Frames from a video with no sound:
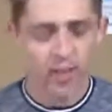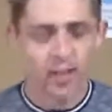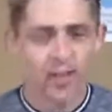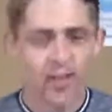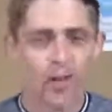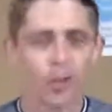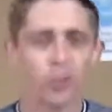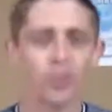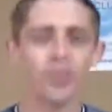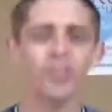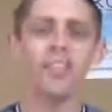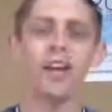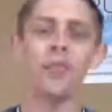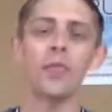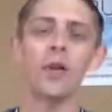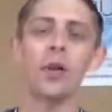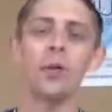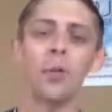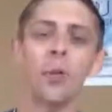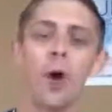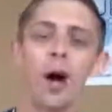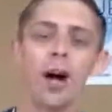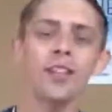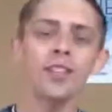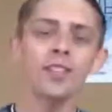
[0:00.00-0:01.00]
was that there
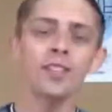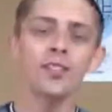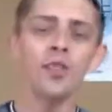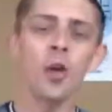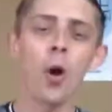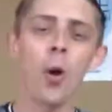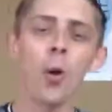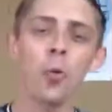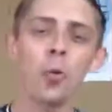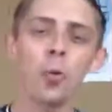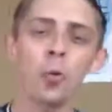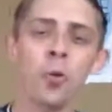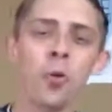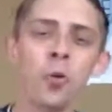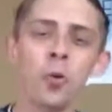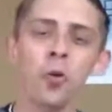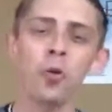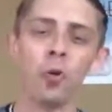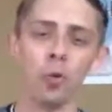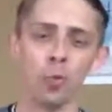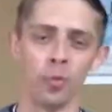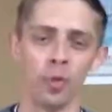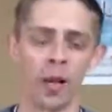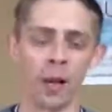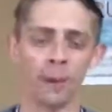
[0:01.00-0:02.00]
was no
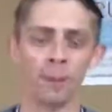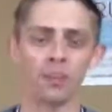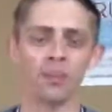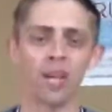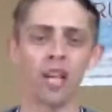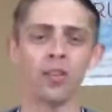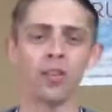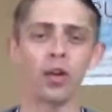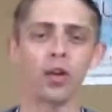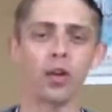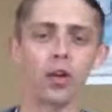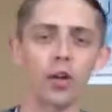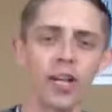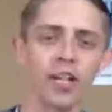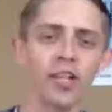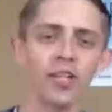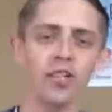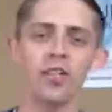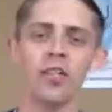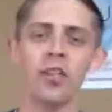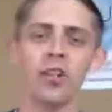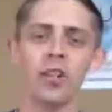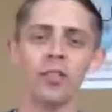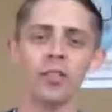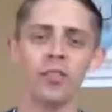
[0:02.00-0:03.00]
room in the
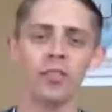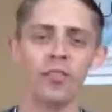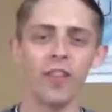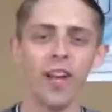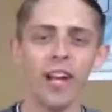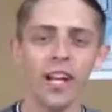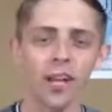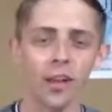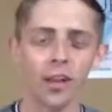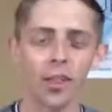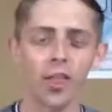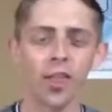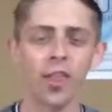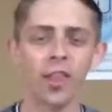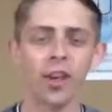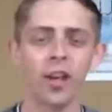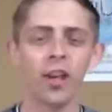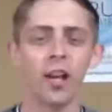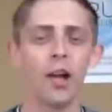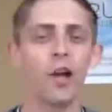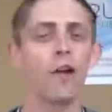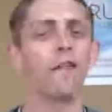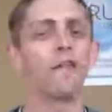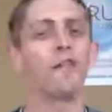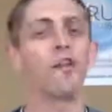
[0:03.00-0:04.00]
Christian faith
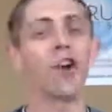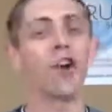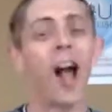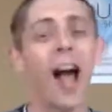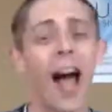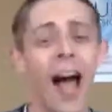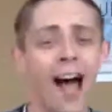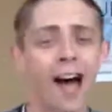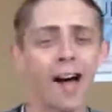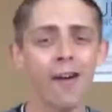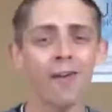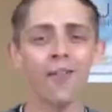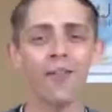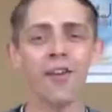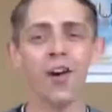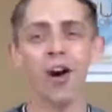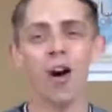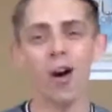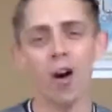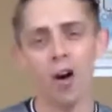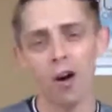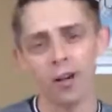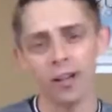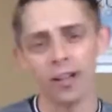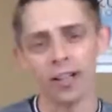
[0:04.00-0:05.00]
for
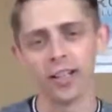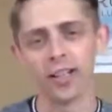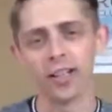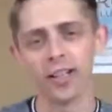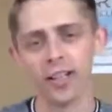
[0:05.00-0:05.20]
half-hearted